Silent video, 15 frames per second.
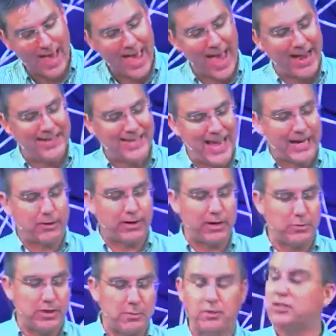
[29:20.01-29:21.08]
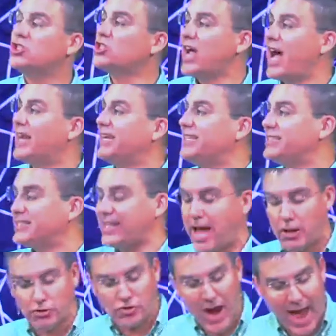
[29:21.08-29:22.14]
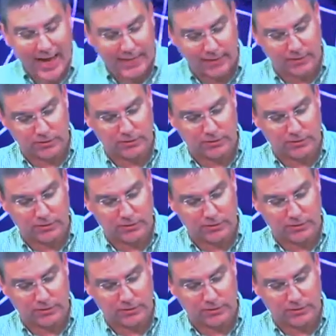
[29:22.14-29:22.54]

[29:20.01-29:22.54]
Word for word: and decorated them with Chinese style dragons.